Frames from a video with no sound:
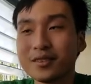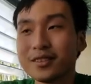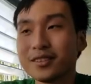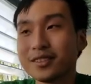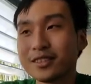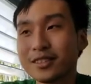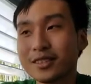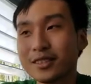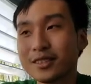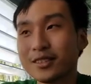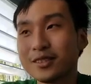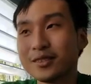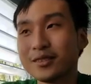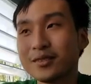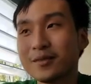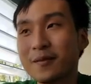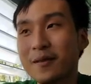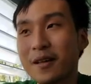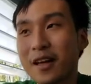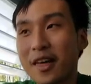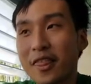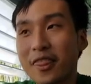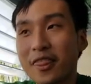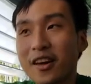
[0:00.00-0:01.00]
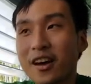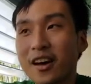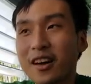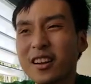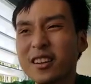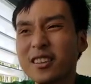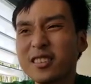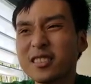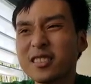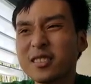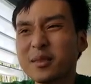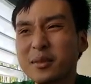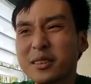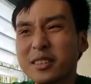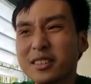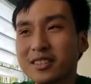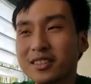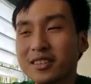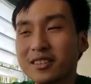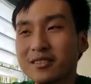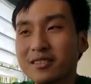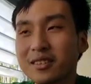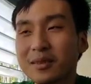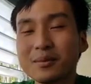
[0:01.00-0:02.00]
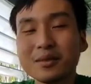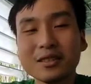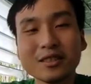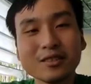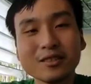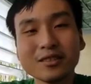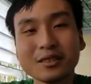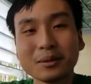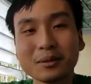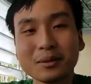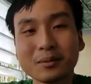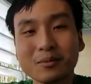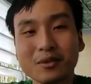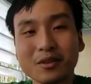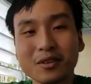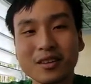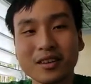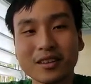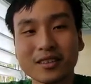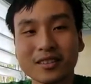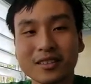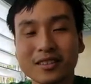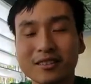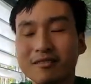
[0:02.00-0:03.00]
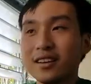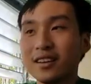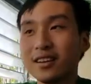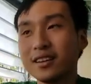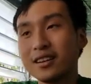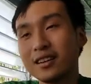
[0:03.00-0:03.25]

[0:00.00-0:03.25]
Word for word: So I thought to myself, let me do something productive.